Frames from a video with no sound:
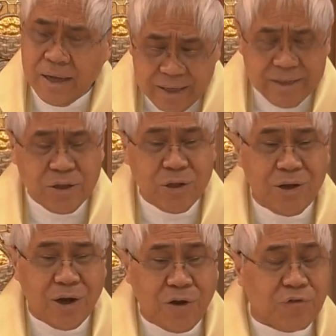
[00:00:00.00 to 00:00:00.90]
and,
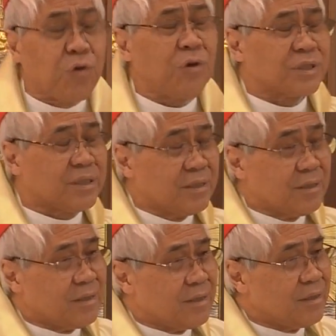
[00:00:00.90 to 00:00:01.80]
of course,
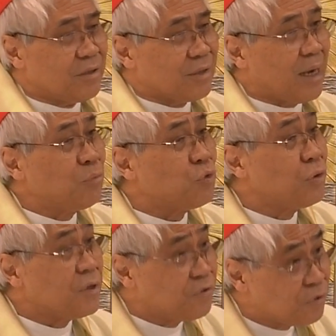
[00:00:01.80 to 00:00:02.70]
come to
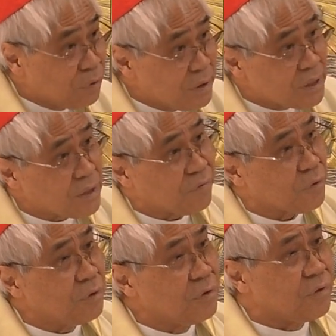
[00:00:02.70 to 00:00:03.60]
the fullness of
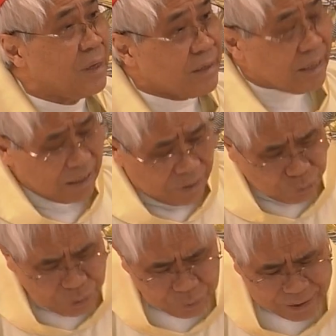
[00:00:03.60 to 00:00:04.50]
truth, that
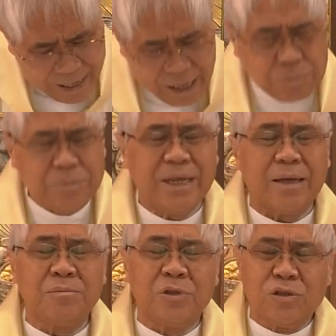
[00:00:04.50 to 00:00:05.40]
we will help
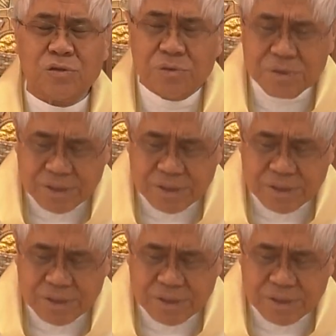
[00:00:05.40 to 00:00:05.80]
them to